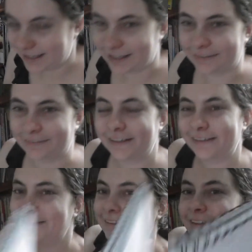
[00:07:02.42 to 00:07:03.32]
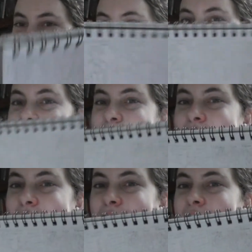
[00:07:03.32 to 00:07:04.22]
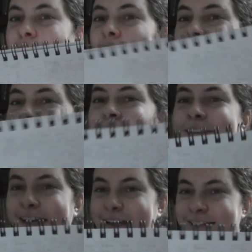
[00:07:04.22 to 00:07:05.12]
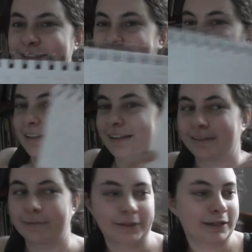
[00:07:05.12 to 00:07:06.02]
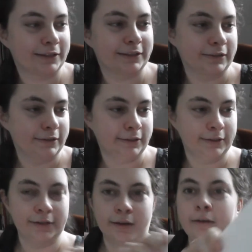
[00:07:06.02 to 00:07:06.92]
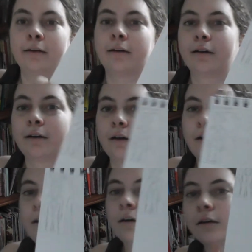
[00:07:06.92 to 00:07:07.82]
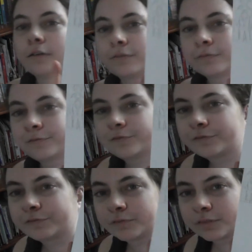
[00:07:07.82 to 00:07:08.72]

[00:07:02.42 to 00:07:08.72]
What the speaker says: So this is what I've got so far of my sketch. So that's about half